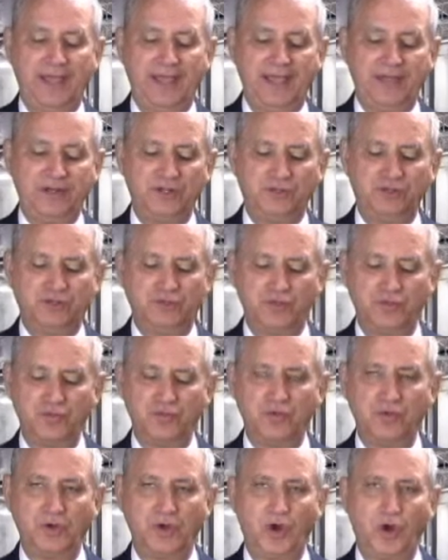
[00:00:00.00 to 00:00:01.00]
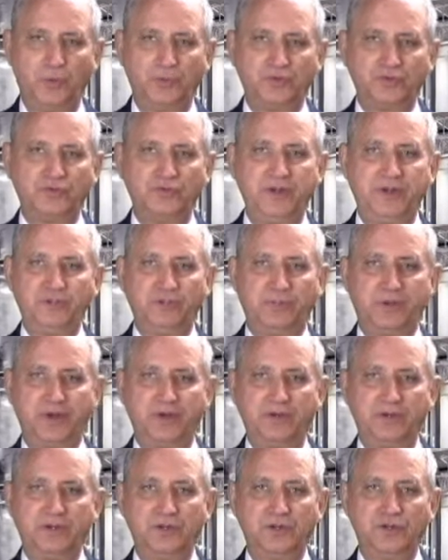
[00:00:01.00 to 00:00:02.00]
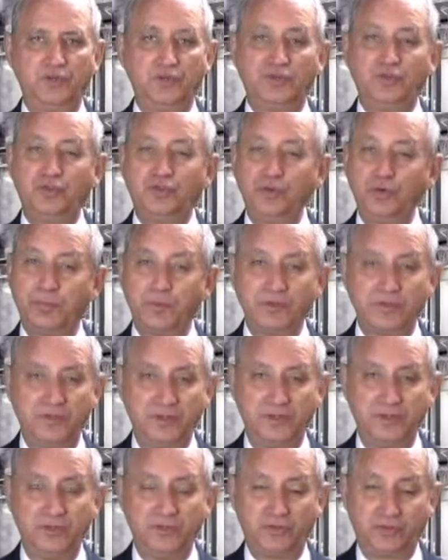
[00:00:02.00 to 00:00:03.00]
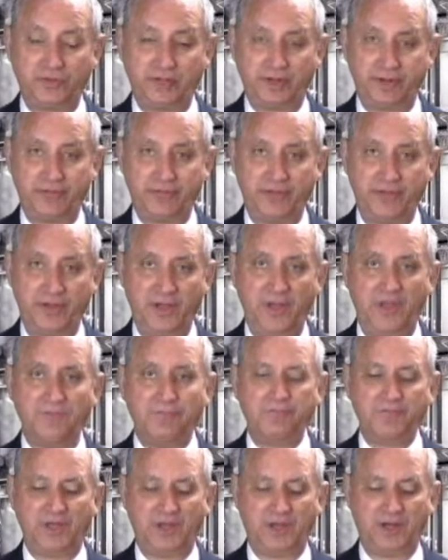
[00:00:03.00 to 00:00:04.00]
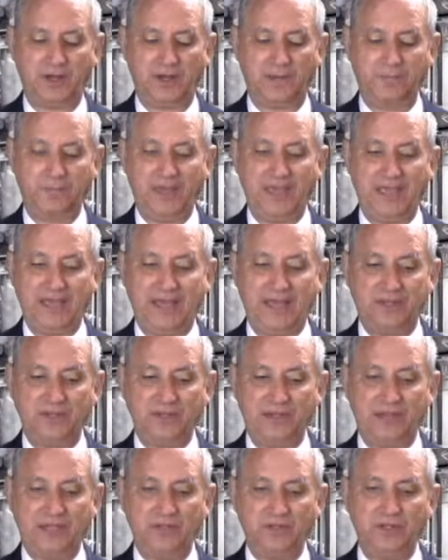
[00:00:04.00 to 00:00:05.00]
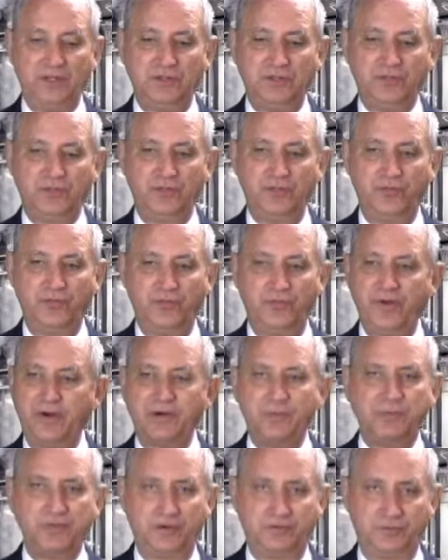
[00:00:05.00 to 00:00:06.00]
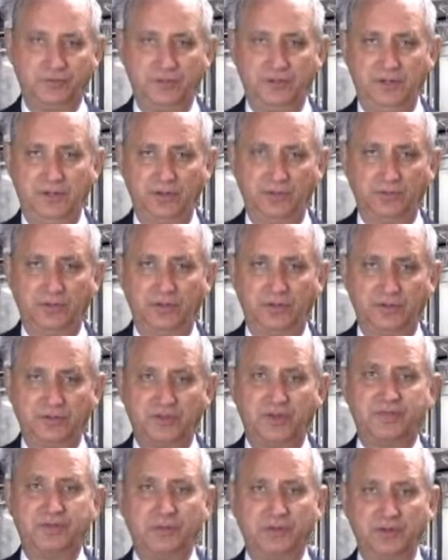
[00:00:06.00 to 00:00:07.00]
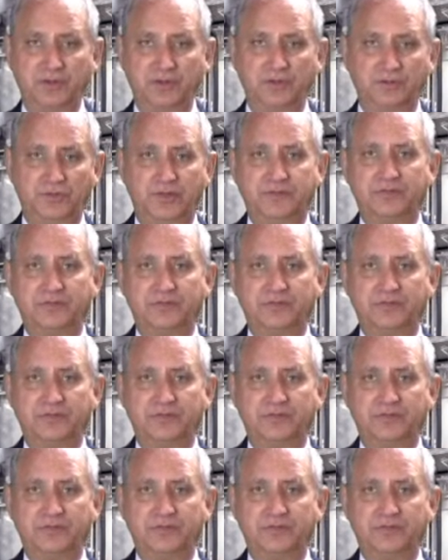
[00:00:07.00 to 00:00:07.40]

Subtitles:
and it's almost transparent, super thin stuff. And it is very prevalent in the soil. It's everywhere.